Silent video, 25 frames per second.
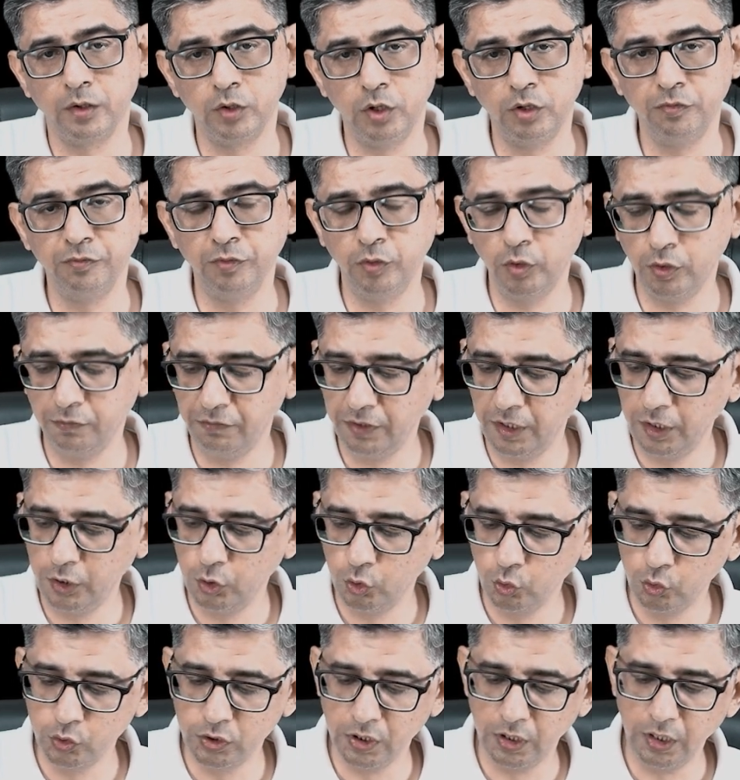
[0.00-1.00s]
Therefore, we
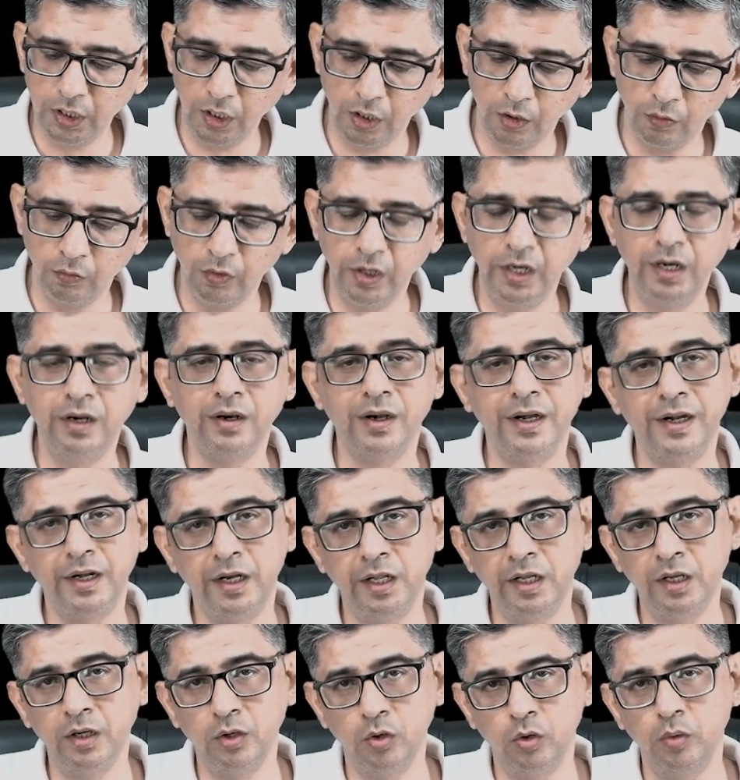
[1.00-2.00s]
usually avoid
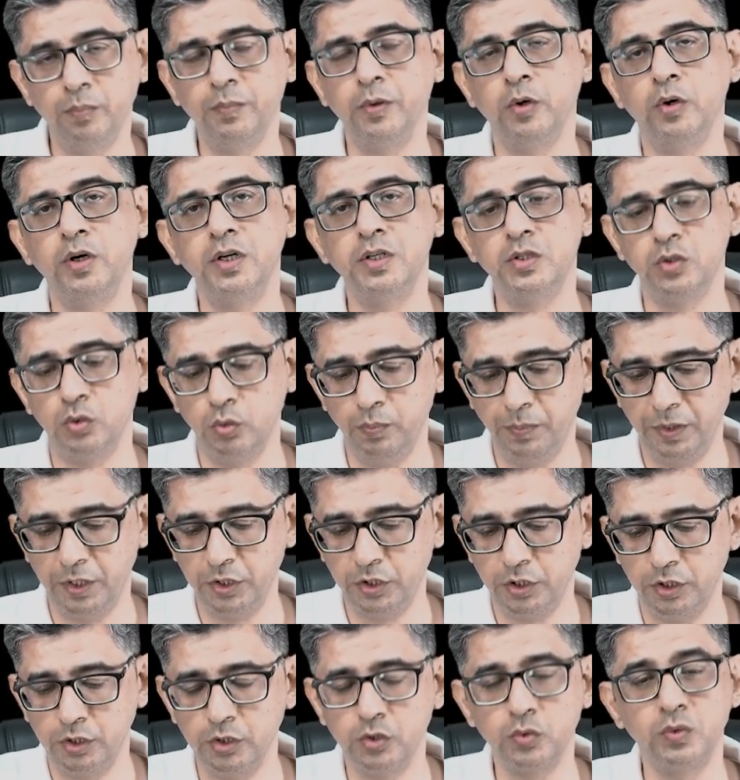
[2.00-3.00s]
writing opioids to
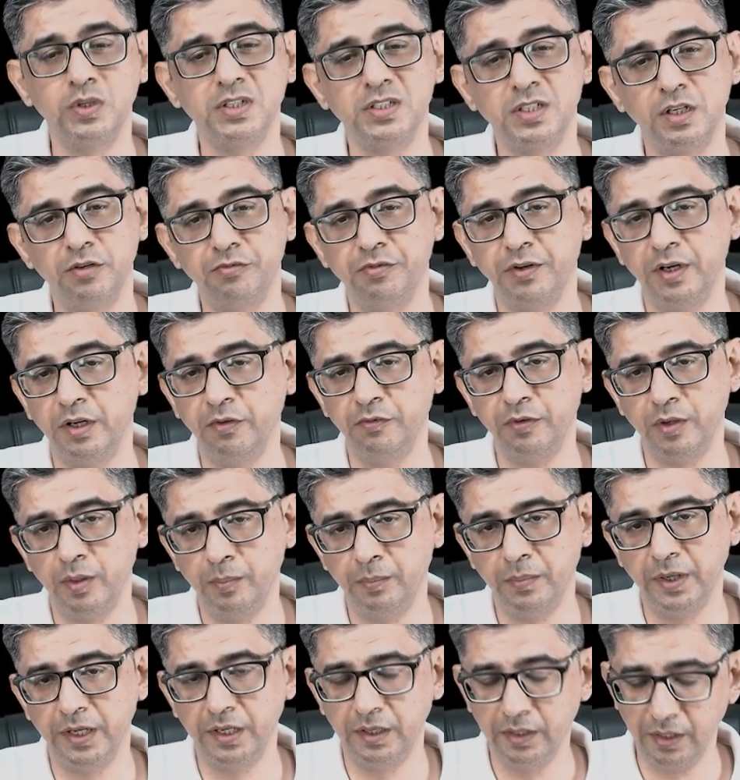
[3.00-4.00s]
patients who are suffering from
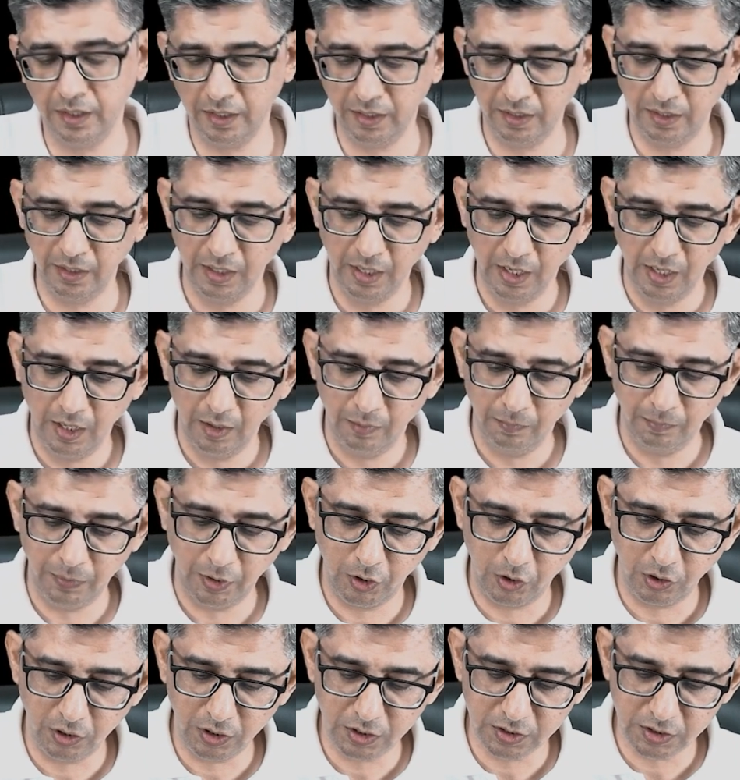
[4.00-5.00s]
migraine
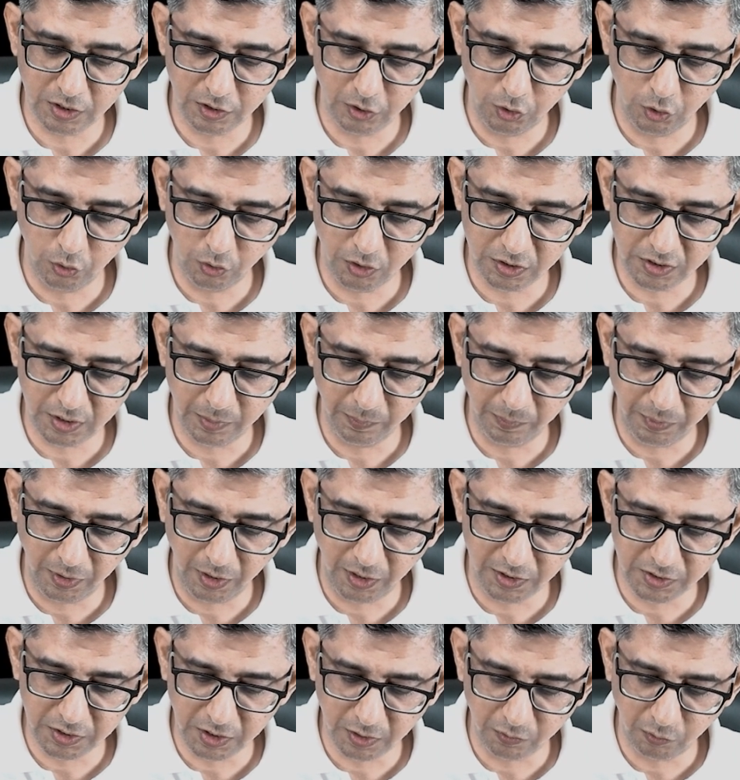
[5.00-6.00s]
because your simple
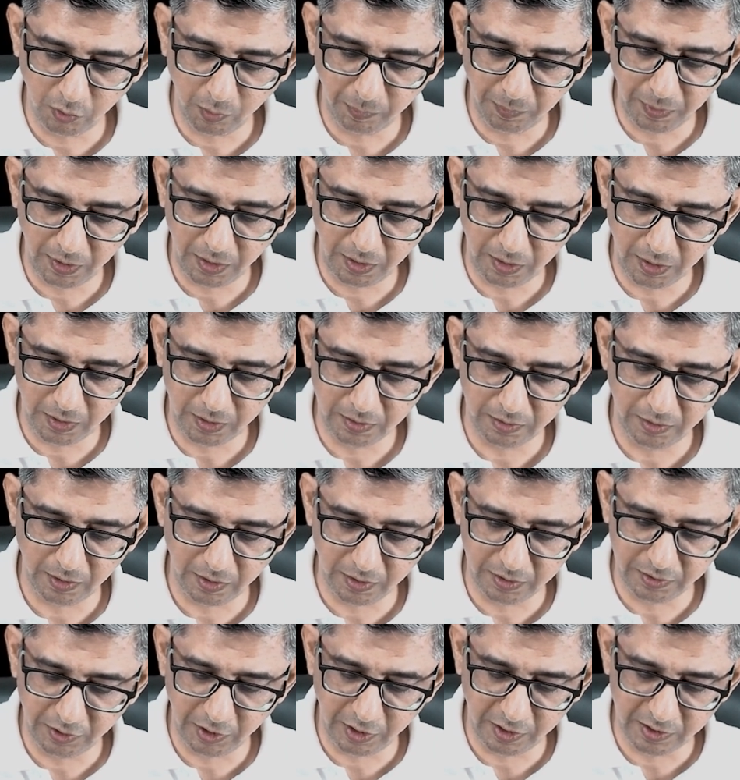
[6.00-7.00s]
answer would be
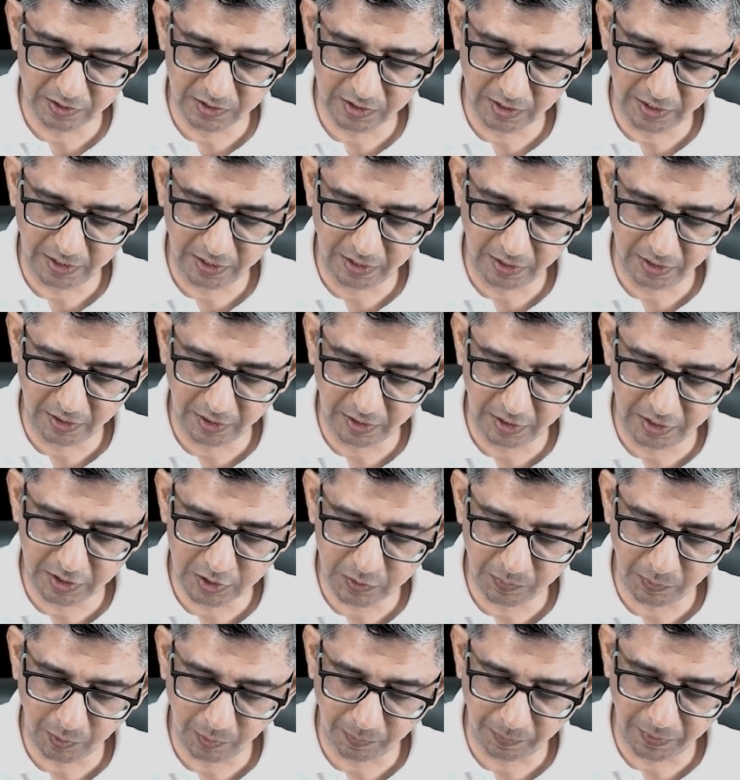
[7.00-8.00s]
there is an
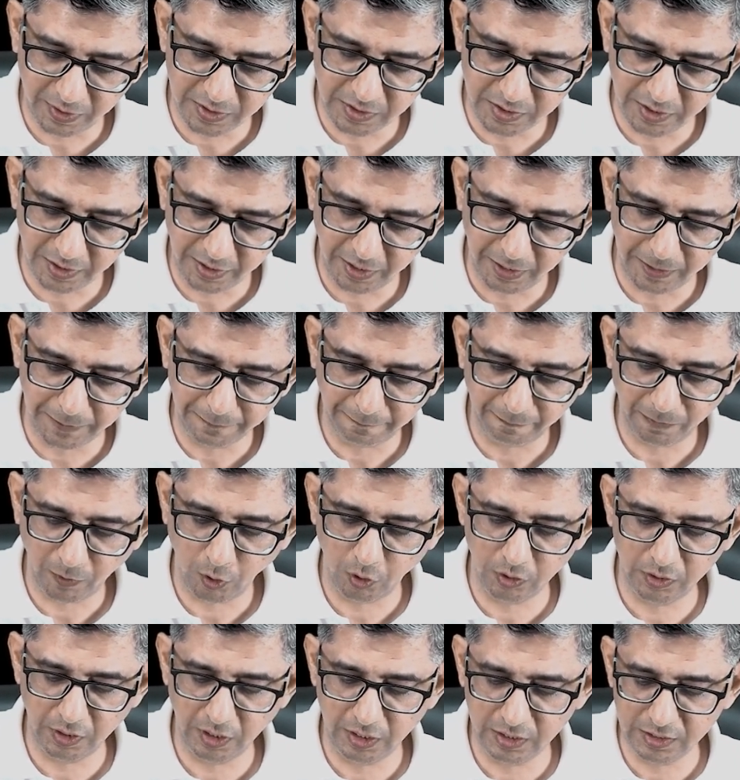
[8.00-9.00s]
increased propensity
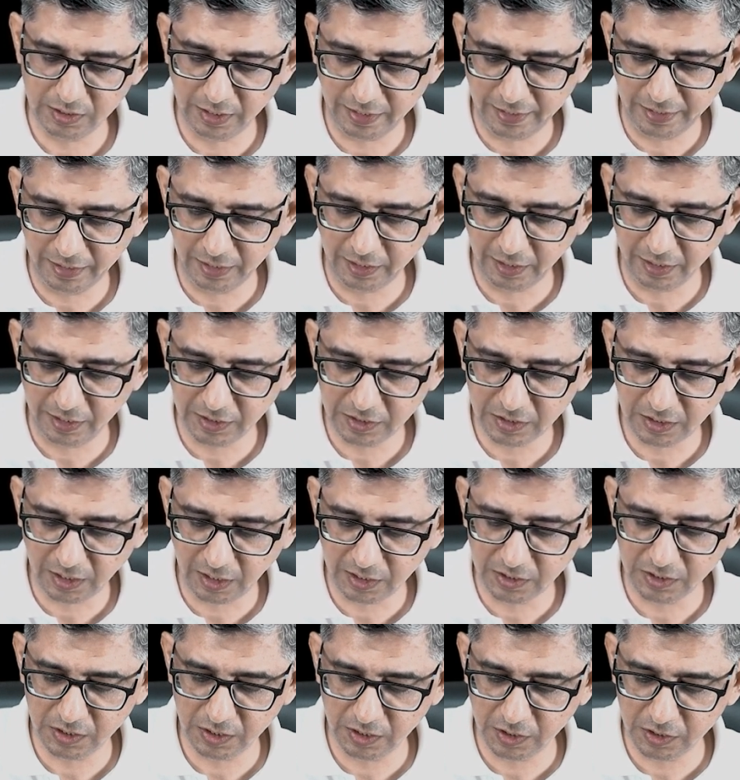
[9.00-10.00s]
or there is an increased
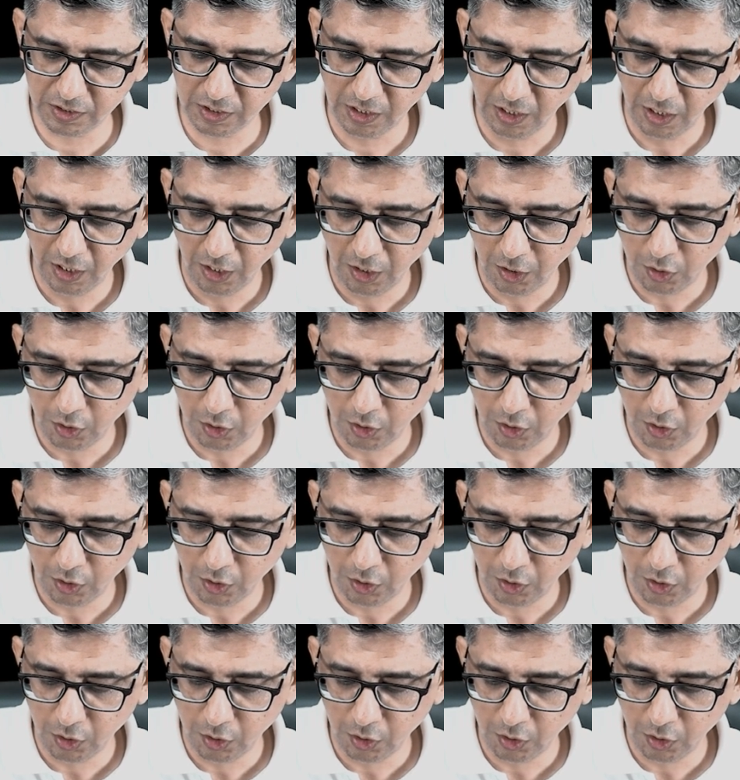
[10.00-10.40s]
chances